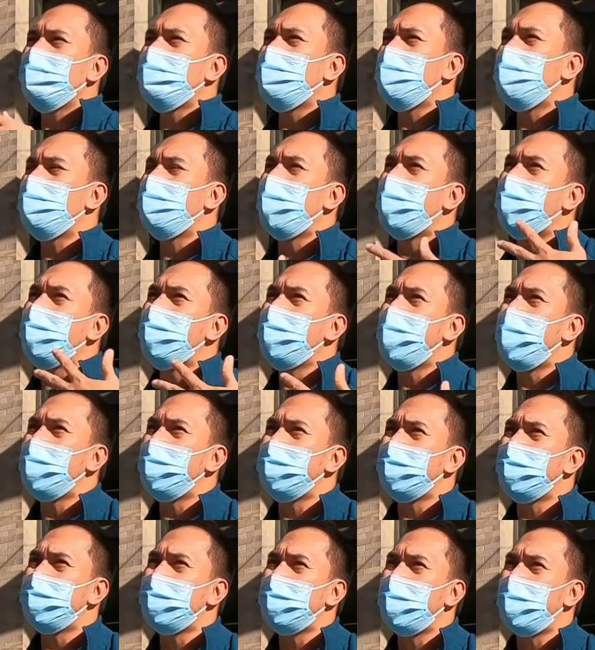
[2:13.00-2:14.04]
she
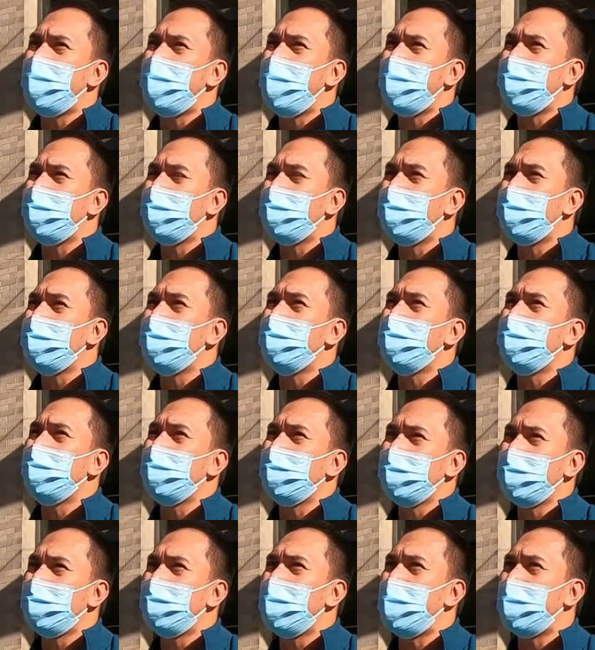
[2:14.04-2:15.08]
recommends that I would
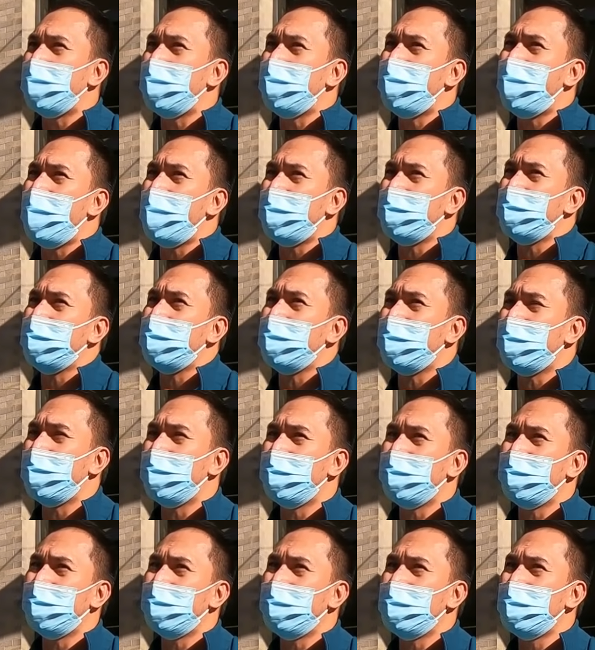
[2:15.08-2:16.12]
take the vaccine.
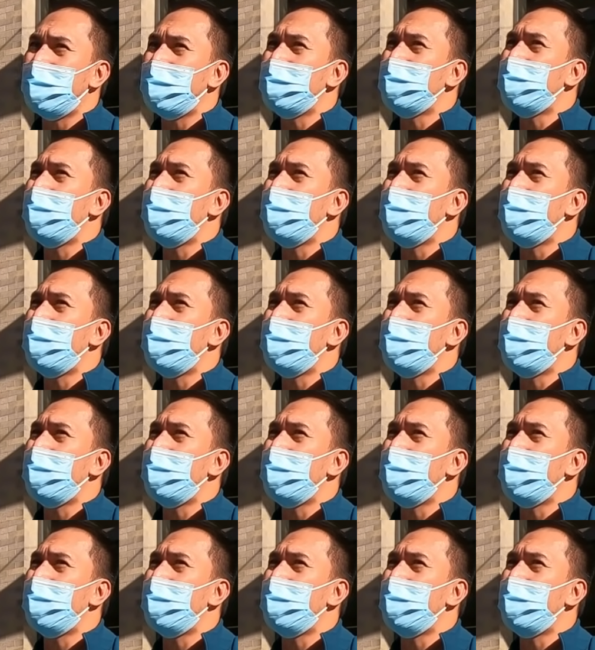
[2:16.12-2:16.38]
That's